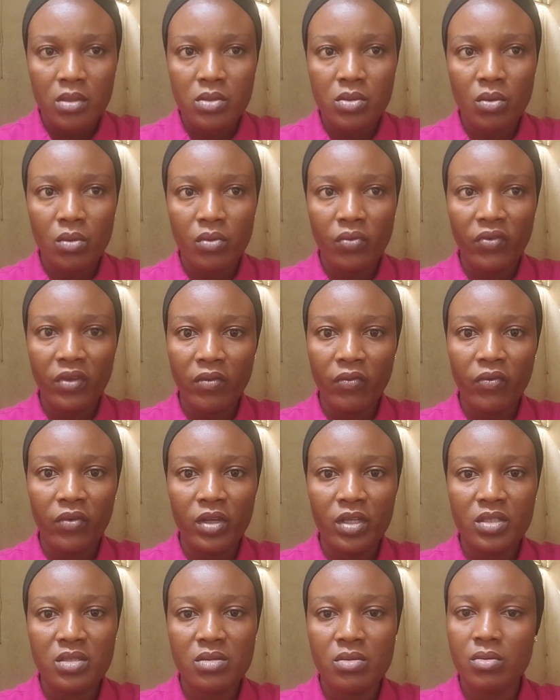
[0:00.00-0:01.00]
So feel
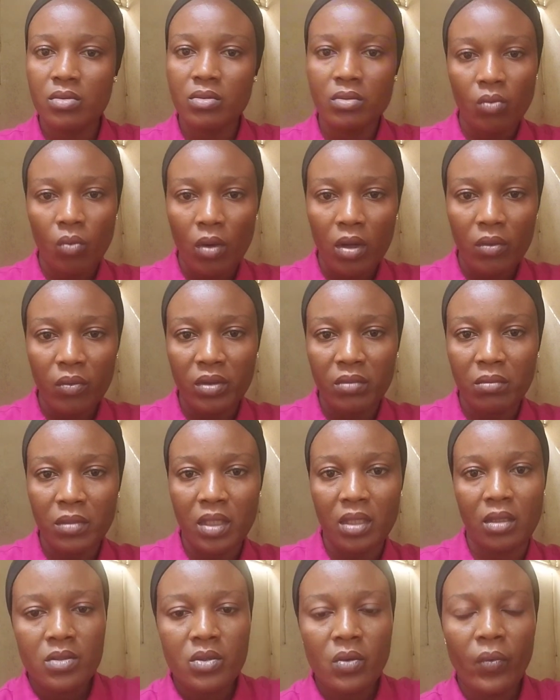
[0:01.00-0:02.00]
free to work with
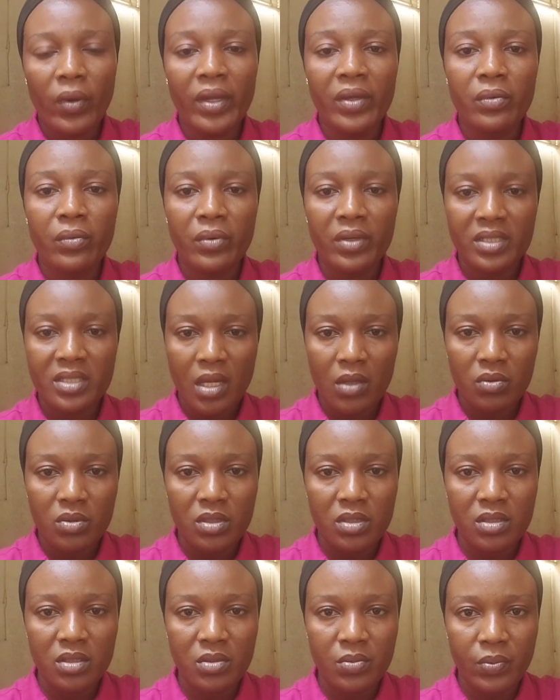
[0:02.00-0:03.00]
me. So when you reach out
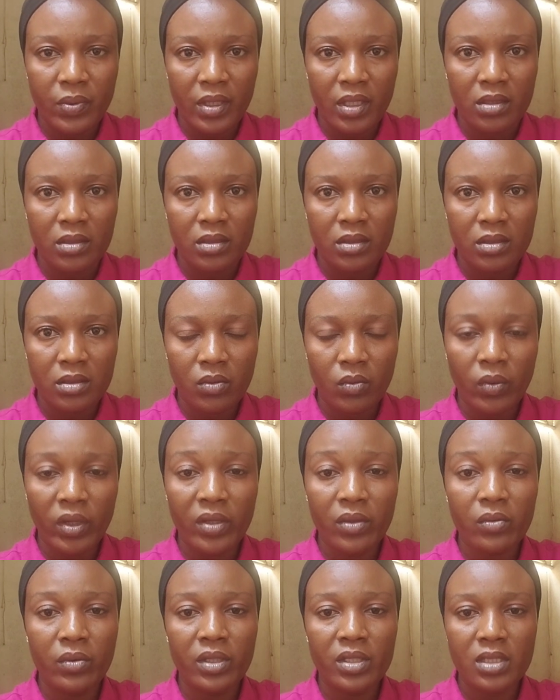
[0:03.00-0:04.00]
to this brand,
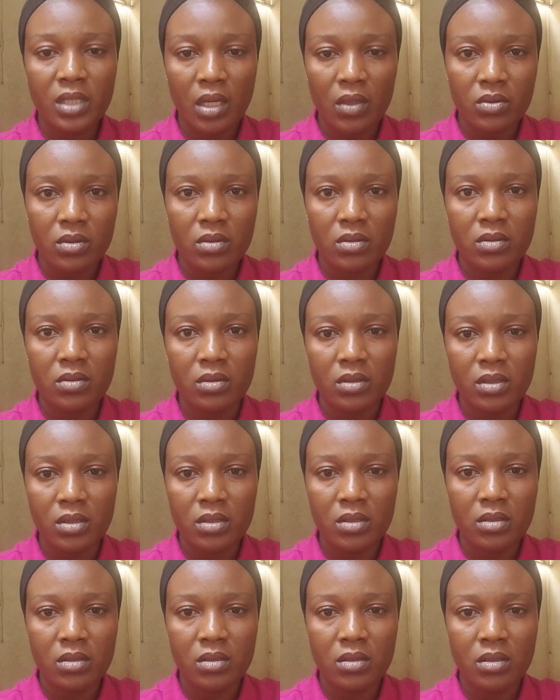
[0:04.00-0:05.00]
when you reach out to
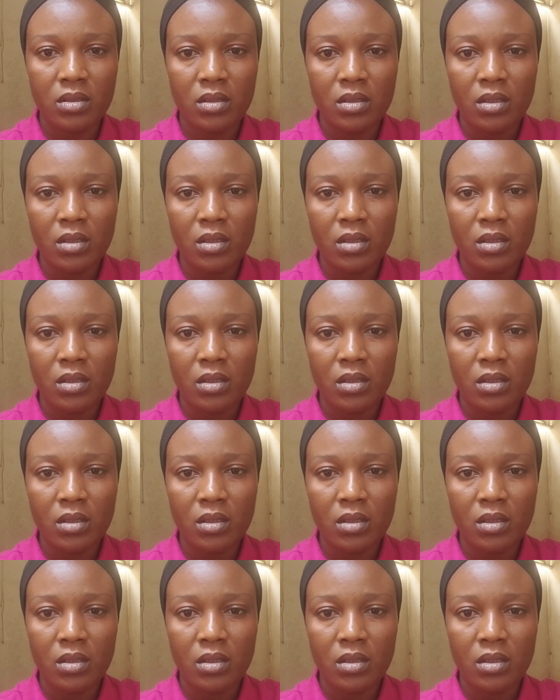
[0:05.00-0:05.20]
this